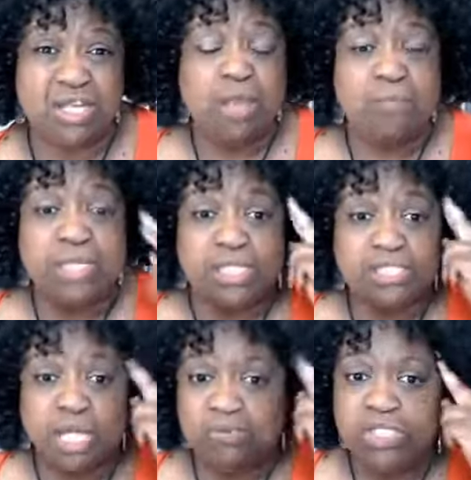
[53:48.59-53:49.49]
because
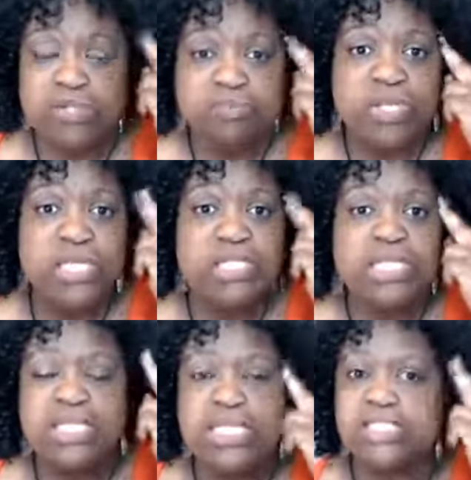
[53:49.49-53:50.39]
I
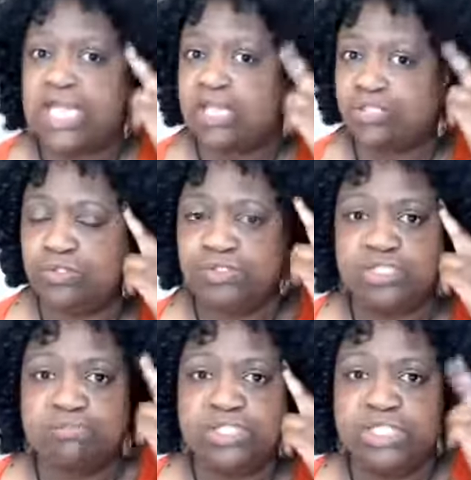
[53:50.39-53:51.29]
really need to do
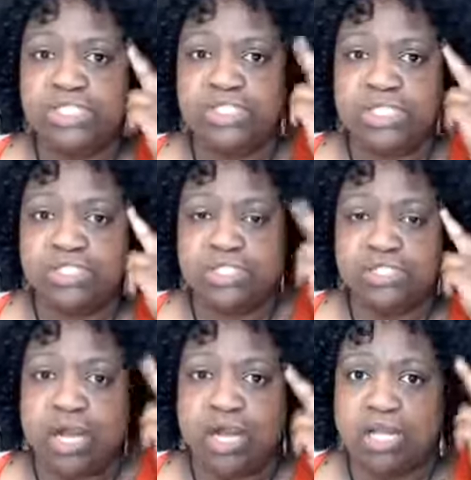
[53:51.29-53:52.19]
some teaching to
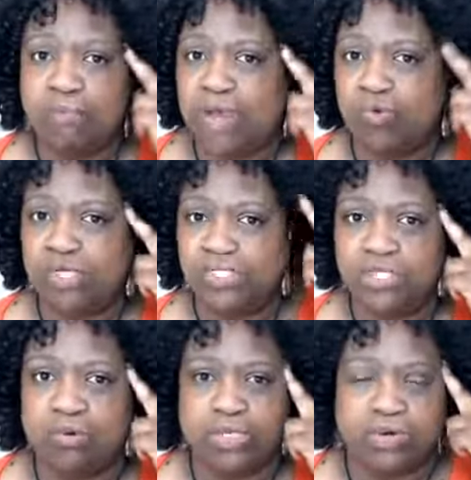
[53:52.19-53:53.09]
talk about what's
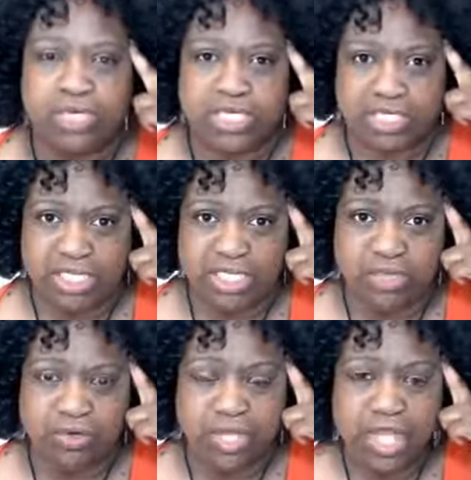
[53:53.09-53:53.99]
going on in
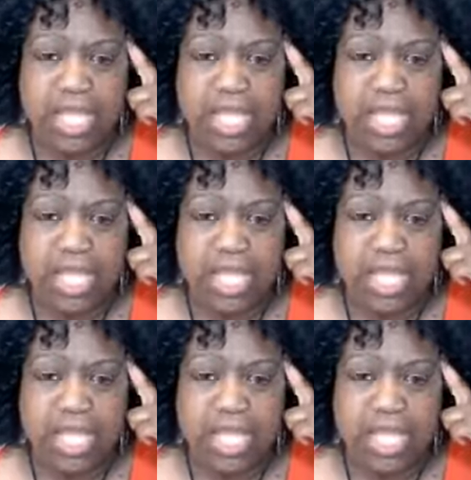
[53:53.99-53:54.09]
here.